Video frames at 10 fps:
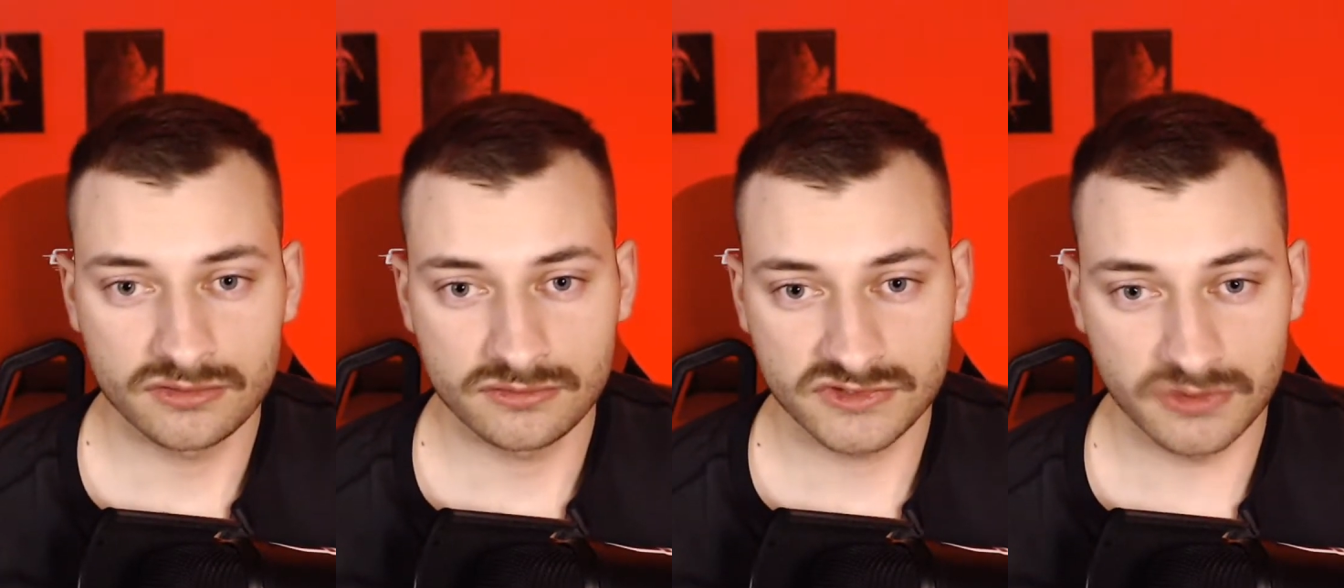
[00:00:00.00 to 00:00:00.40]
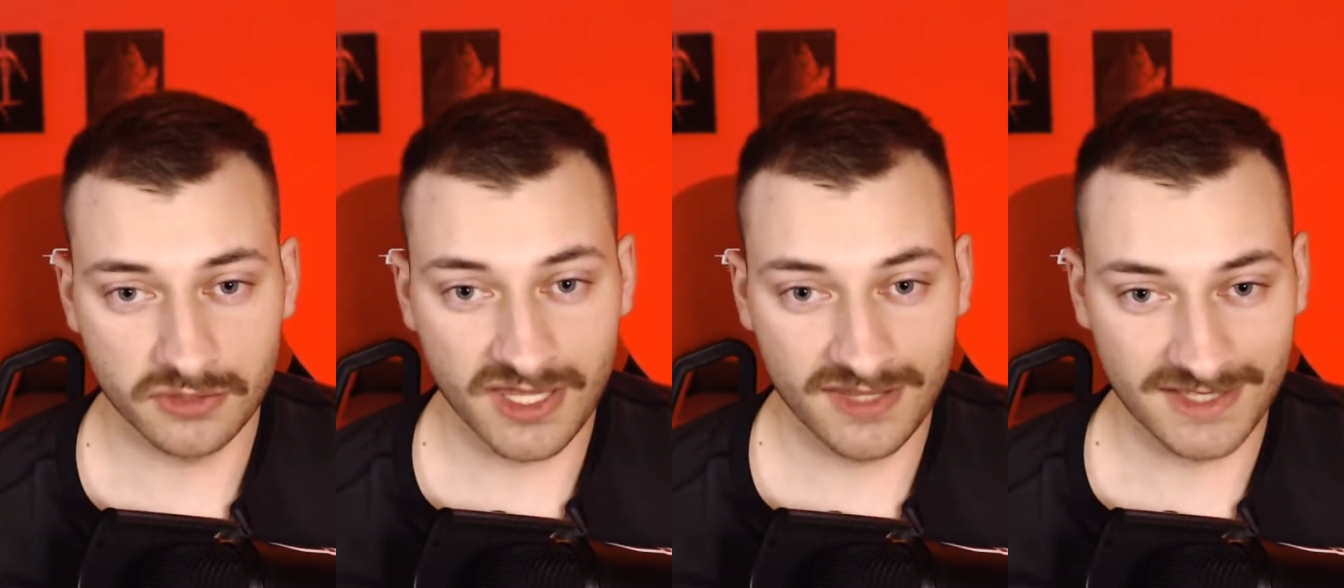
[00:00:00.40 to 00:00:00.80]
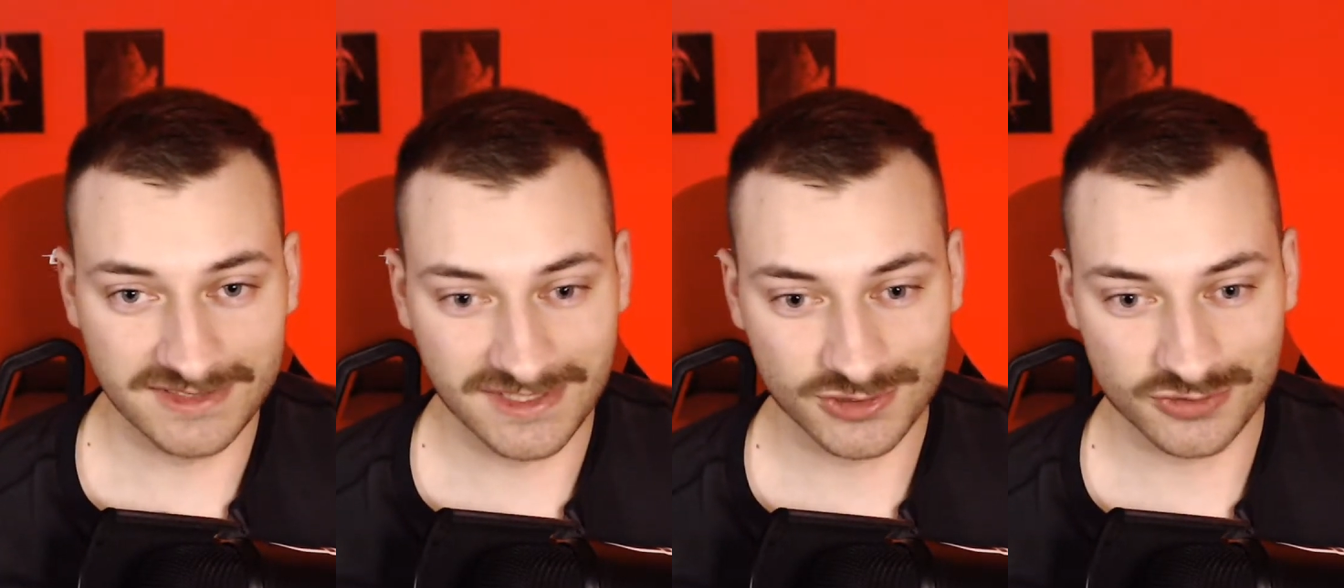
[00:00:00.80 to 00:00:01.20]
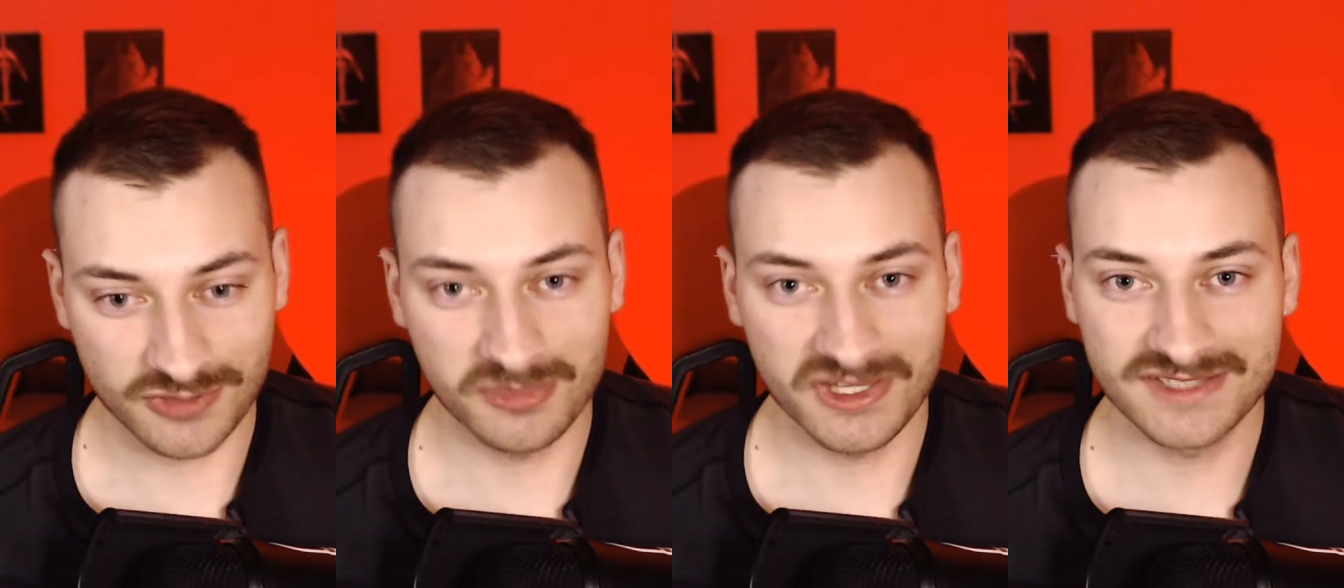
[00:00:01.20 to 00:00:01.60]
So again, that's
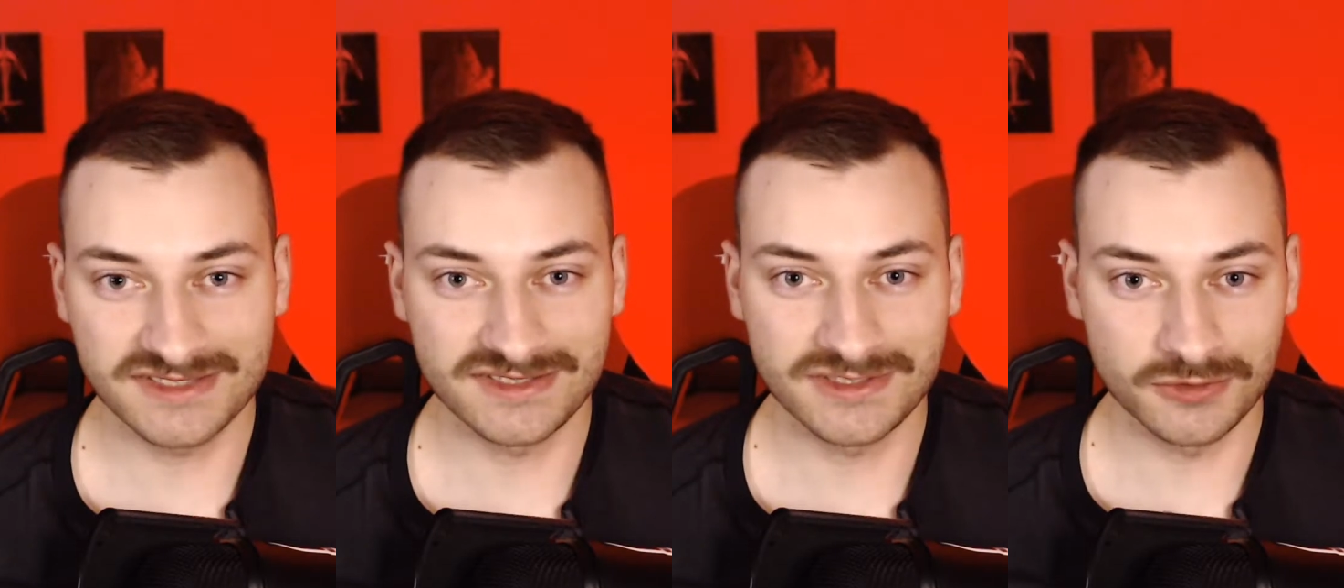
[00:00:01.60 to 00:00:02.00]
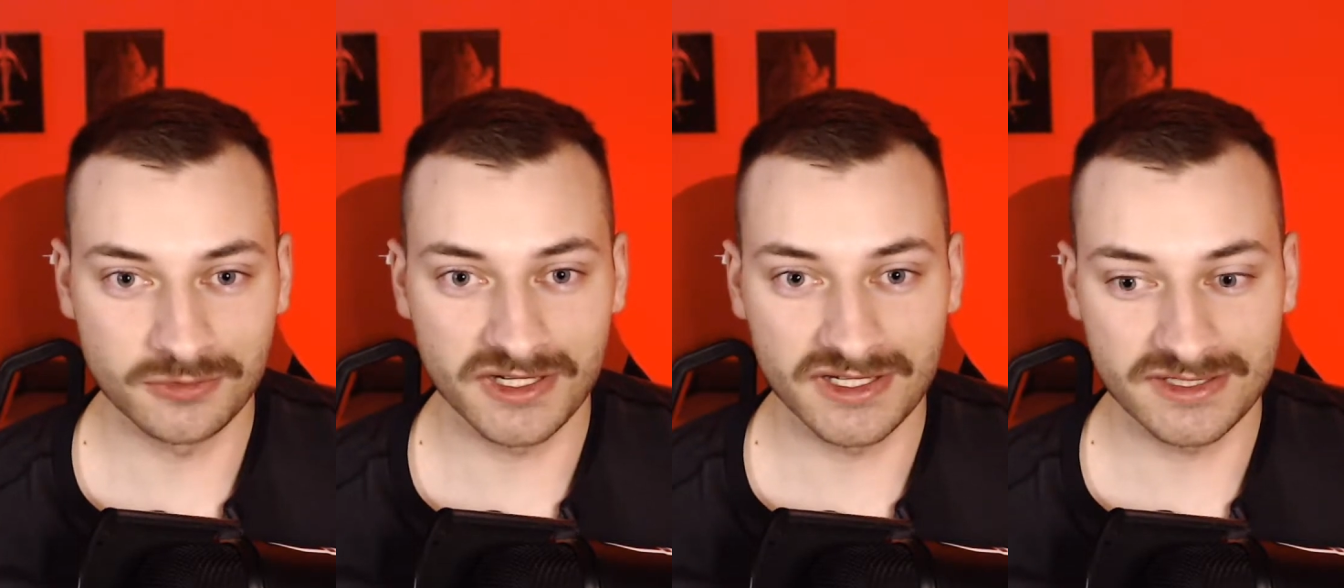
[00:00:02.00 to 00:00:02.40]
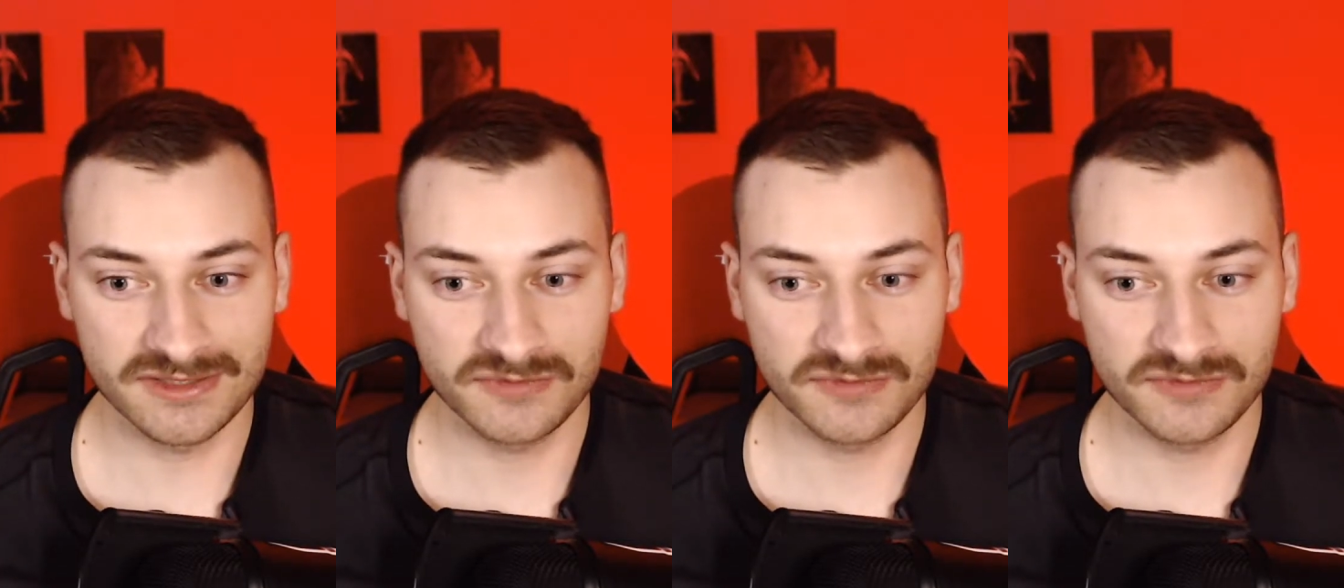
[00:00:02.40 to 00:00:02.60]
extremely easy to